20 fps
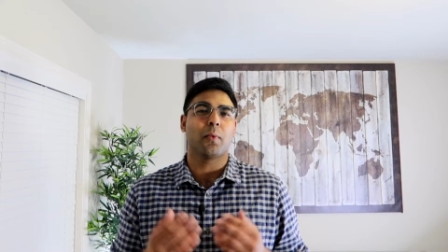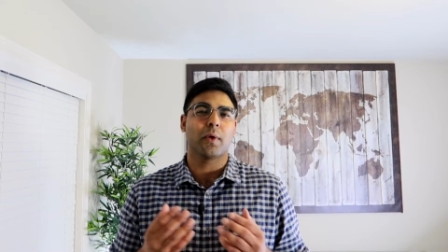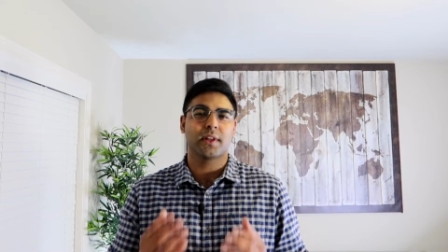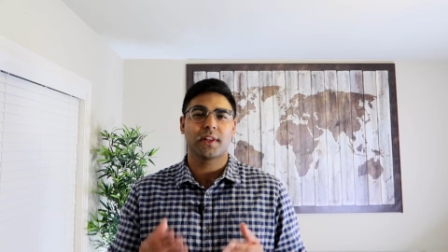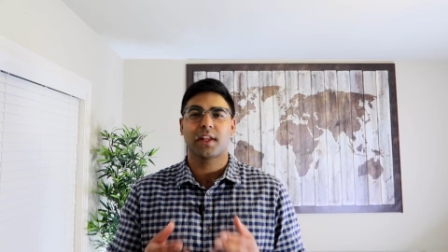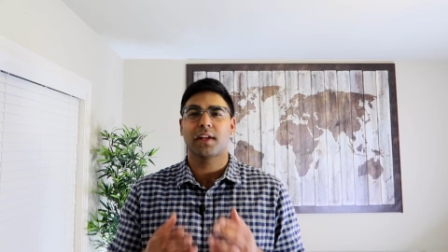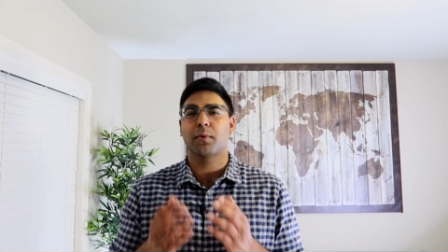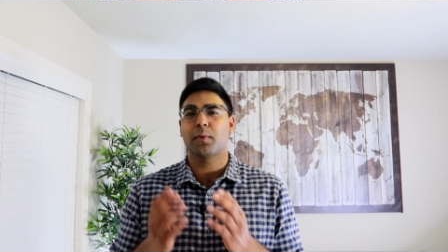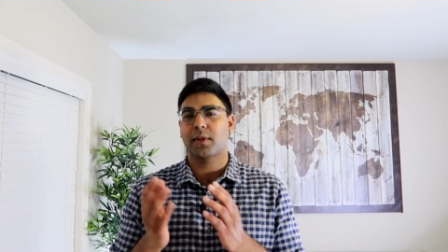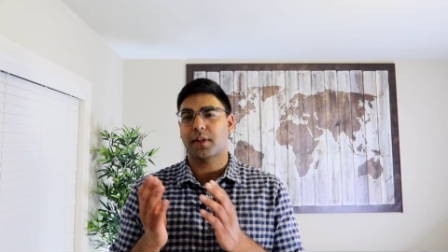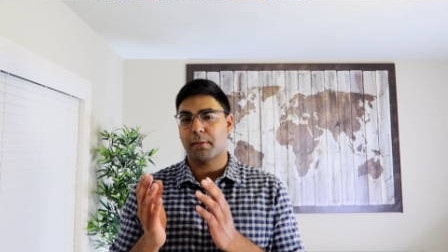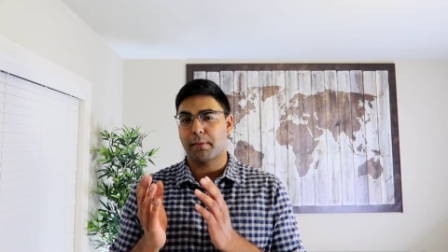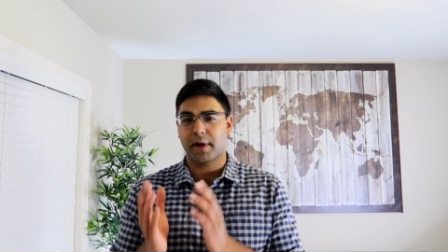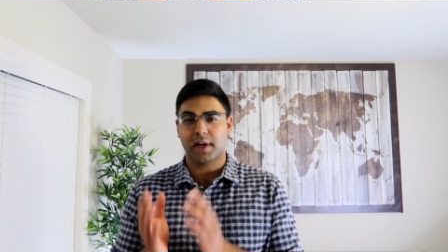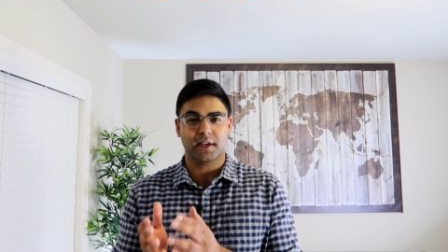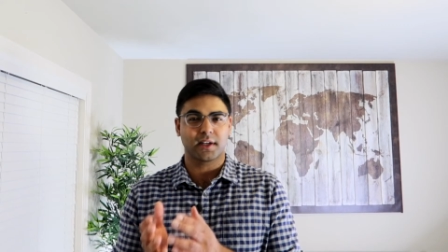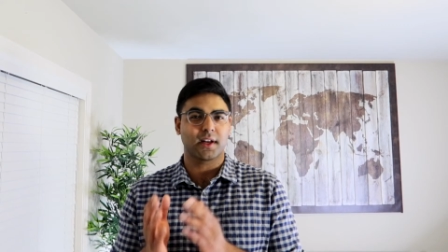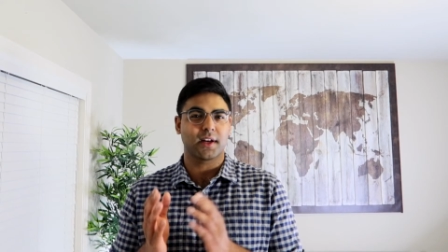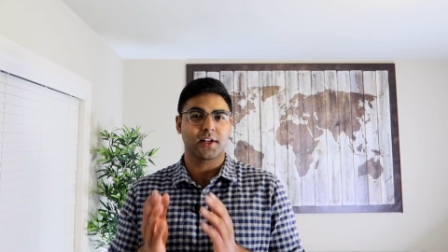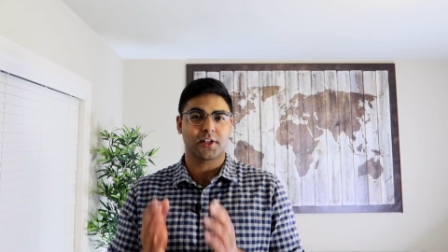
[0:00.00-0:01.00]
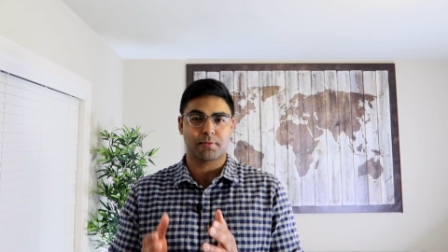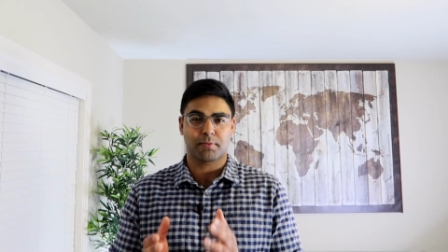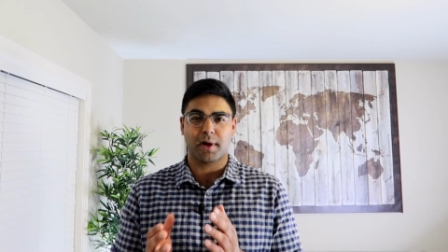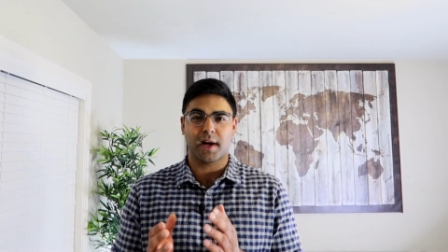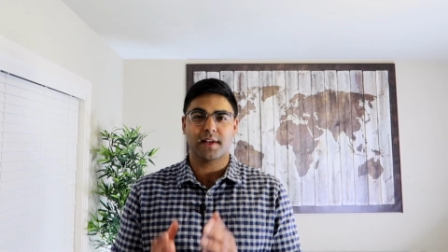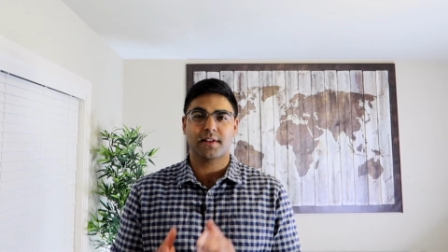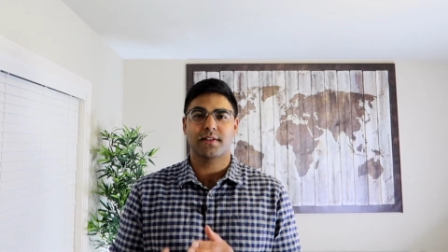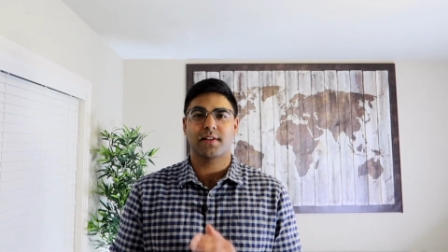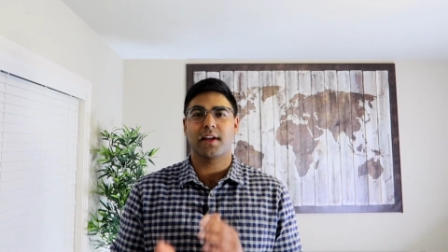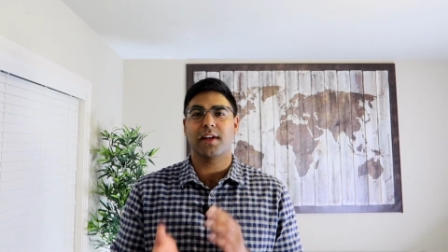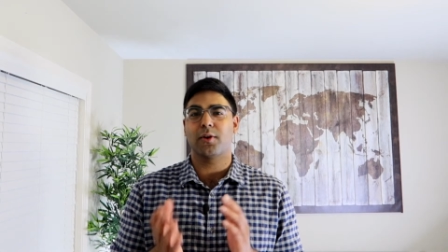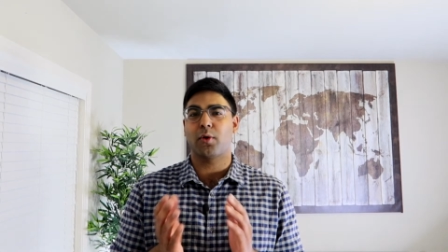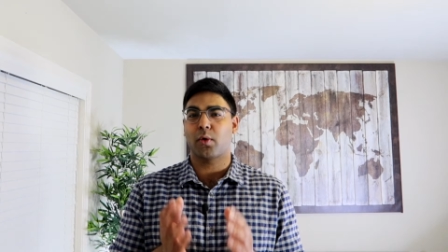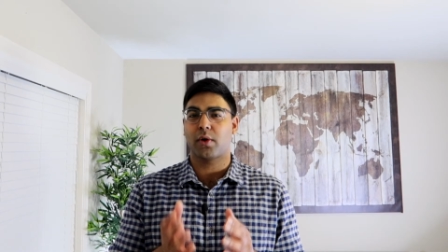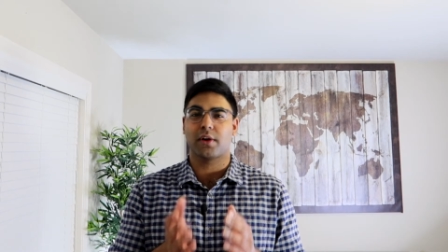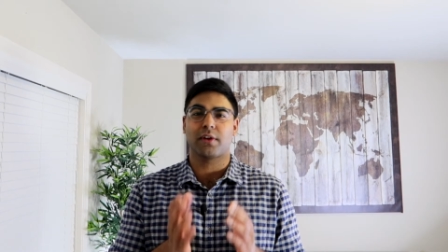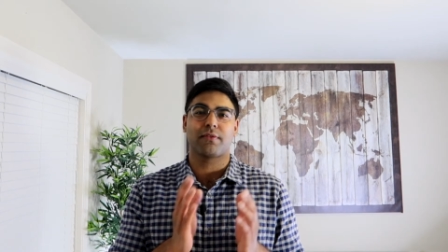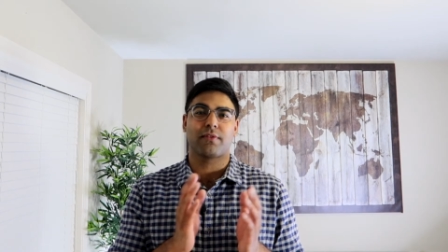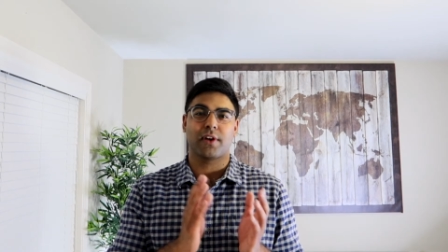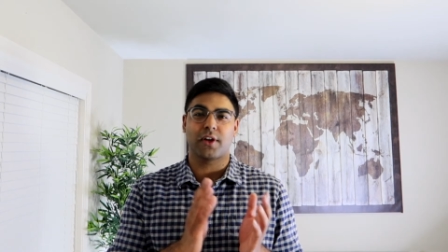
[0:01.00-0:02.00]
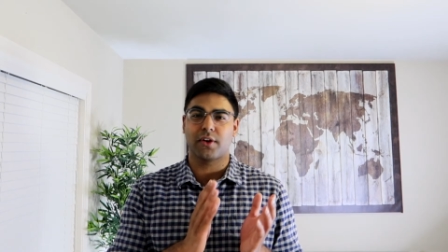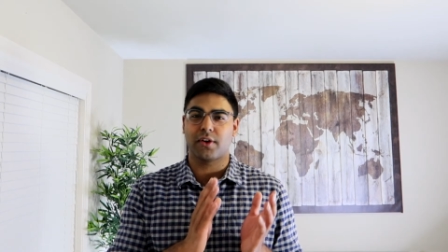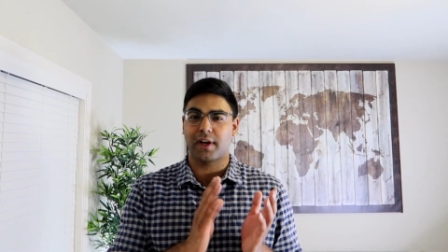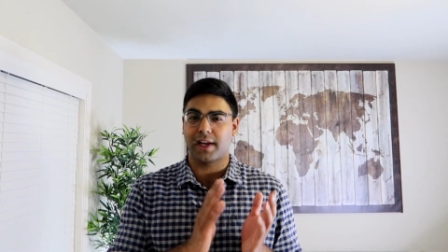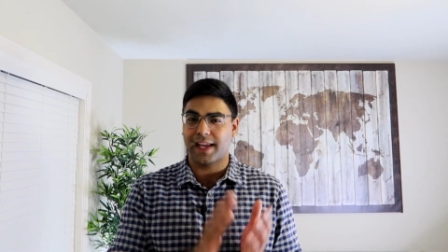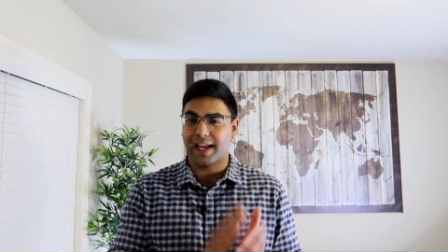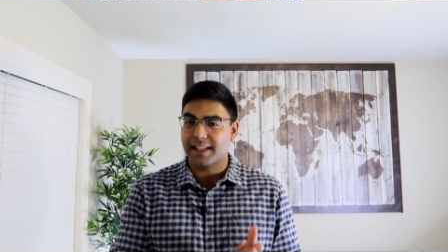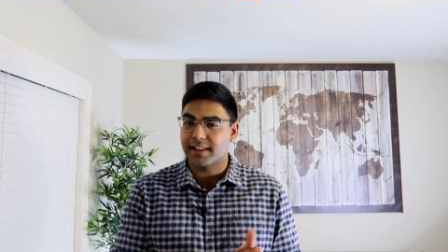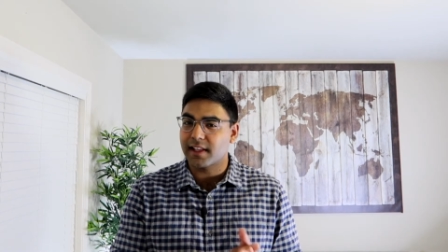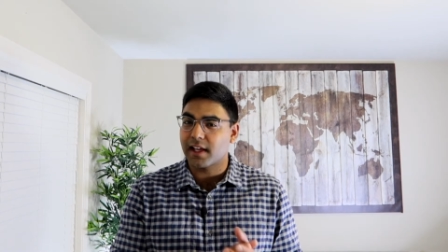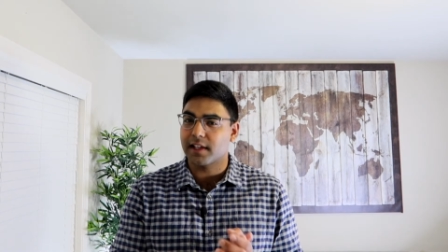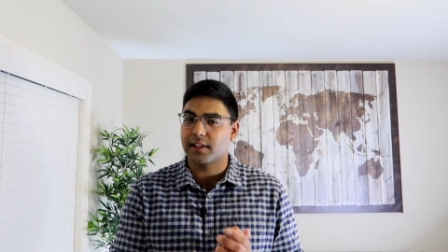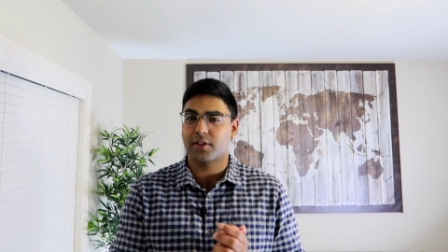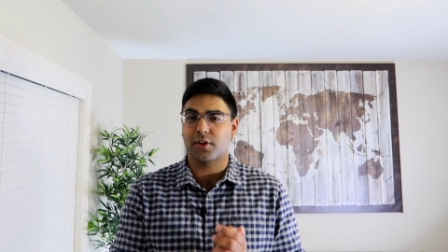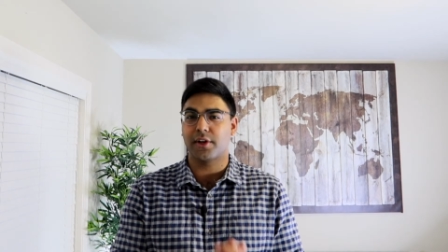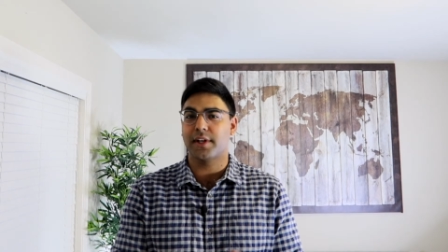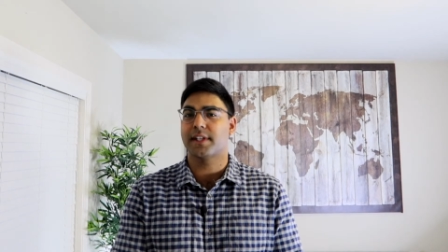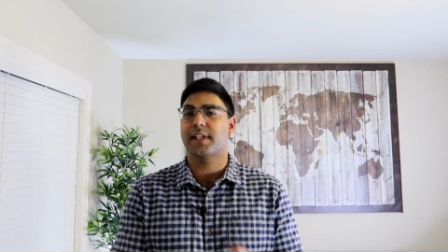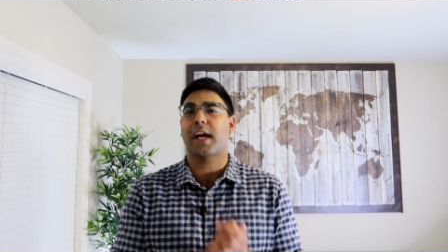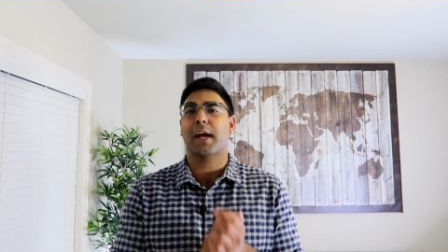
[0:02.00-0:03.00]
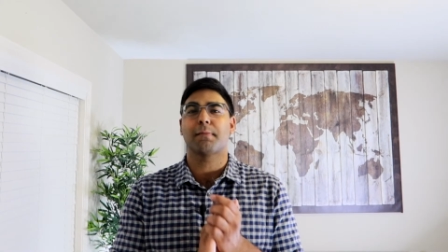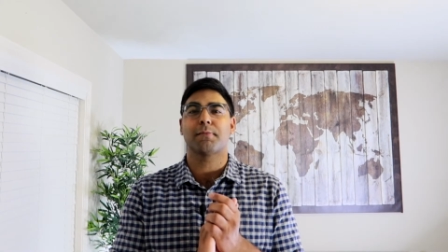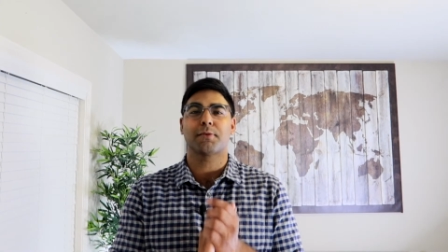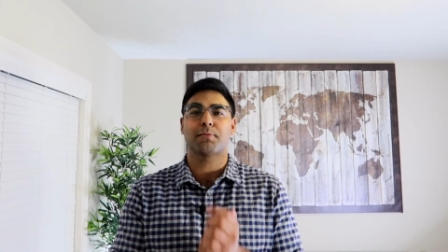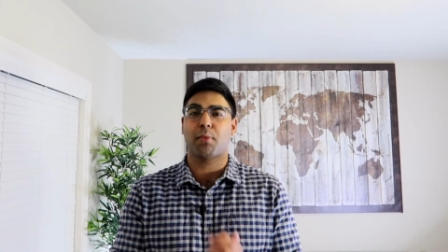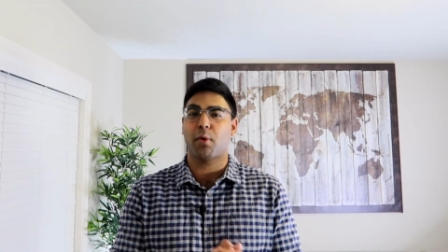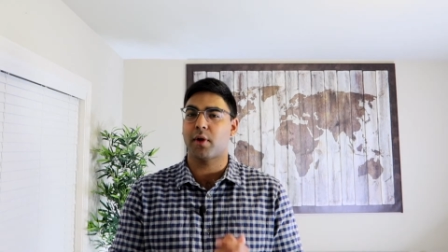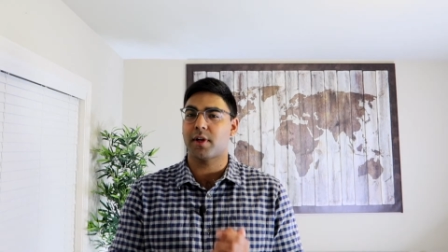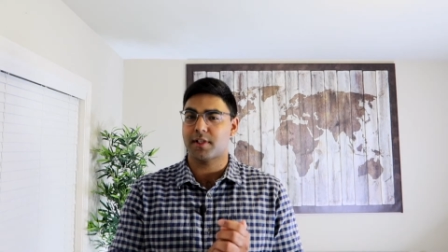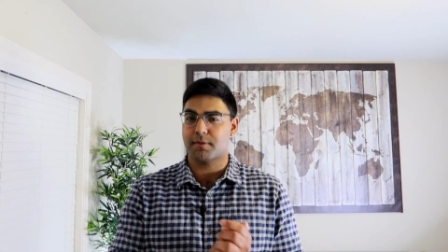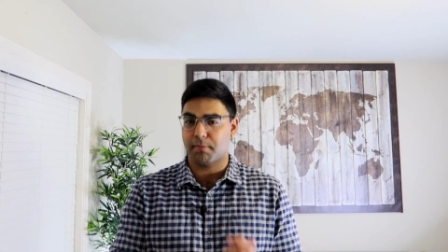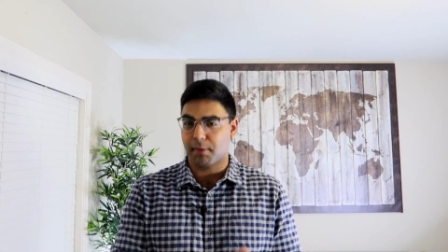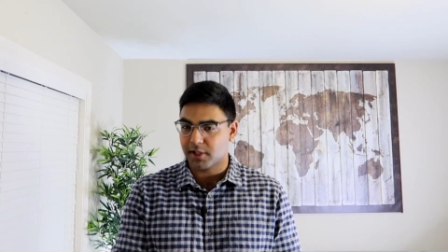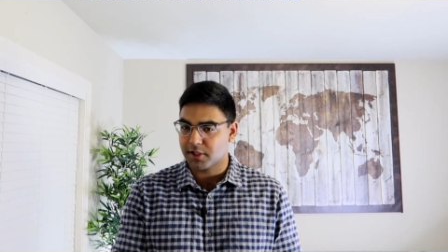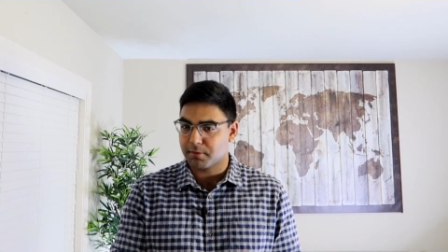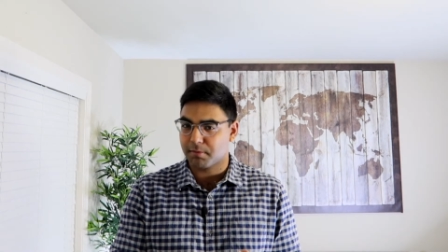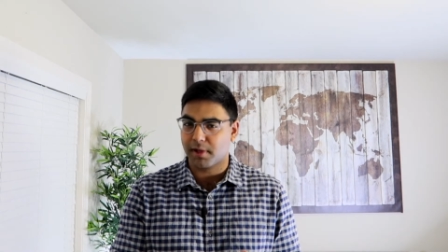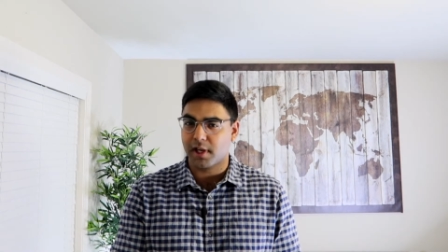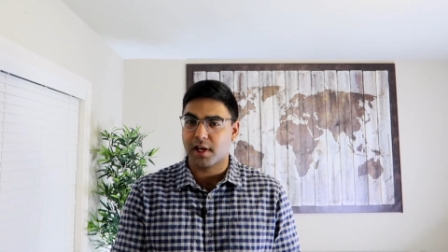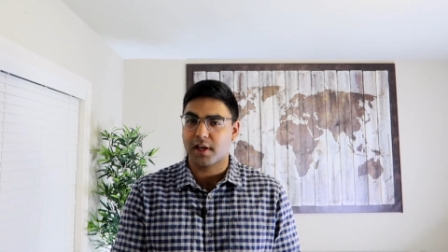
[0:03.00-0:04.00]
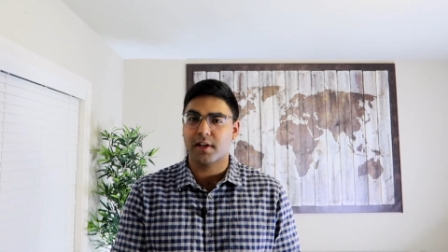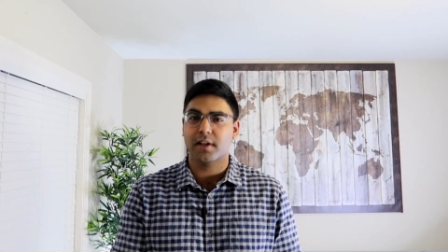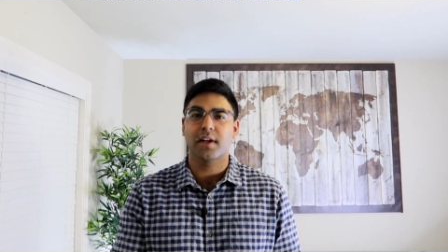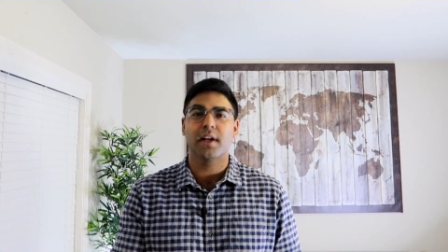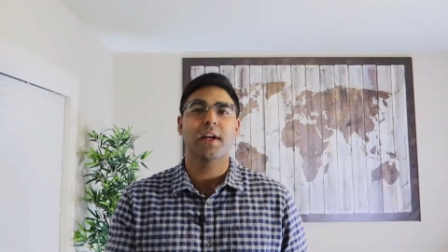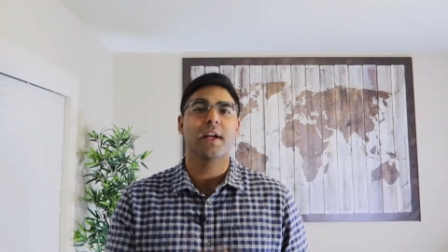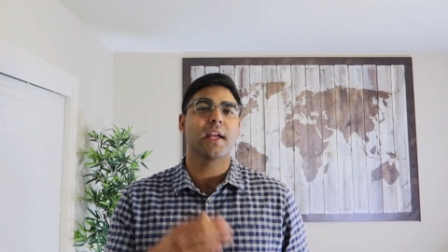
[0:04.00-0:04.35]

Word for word: one thing with American Express, in order for you to get that 3 times points multiplier,